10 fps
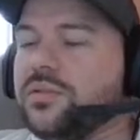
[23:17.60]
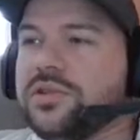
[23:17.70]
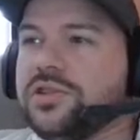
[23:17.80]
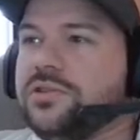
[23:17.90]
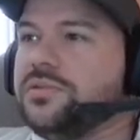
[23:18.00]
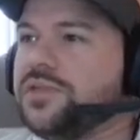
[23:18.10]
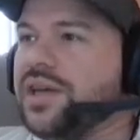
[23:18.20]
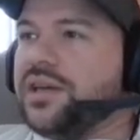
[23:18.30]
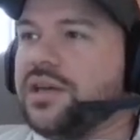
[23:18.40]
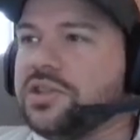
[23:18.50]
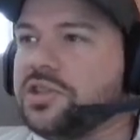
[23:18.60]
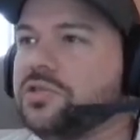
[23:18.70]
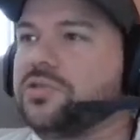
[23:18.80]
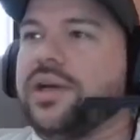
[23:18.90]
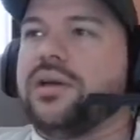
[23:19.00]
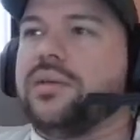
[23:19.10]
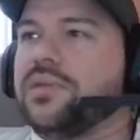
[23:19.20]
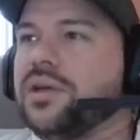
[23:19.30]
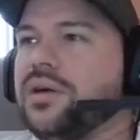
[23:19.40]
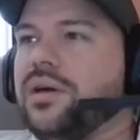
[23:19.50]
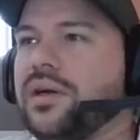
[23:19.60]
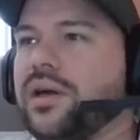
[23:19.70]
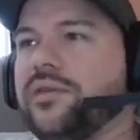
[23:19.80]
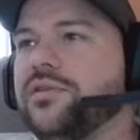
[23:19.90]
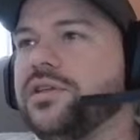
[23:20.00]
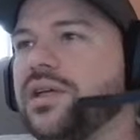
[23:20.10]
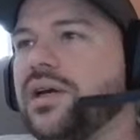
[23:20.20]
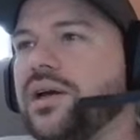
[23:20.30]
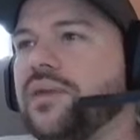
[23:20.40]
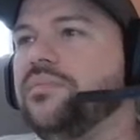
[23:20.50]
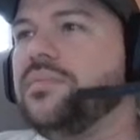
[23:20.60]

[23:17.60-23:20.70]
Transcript: we're taking it straight up the gut every time.